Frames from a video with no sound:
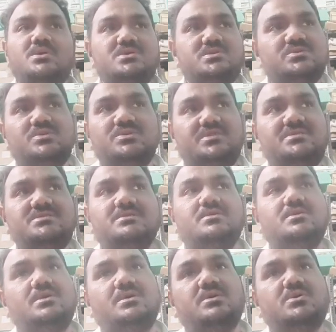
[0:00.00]
so
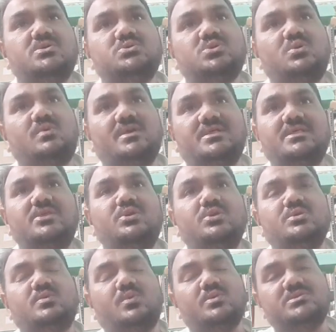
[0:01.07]
what
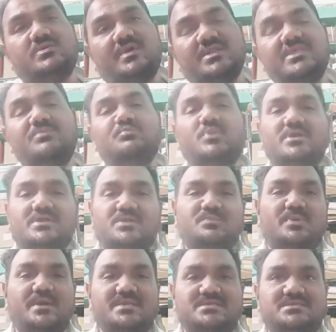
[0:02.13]
are the important
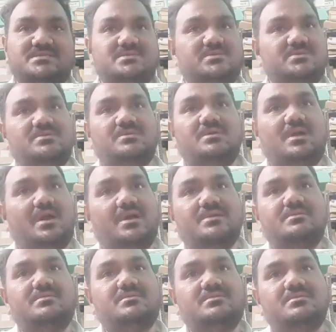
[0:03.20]
points
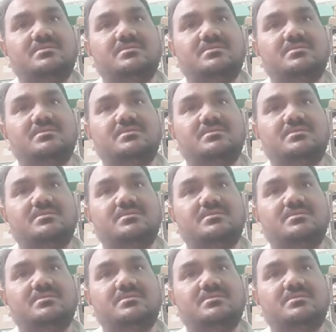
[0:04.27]
on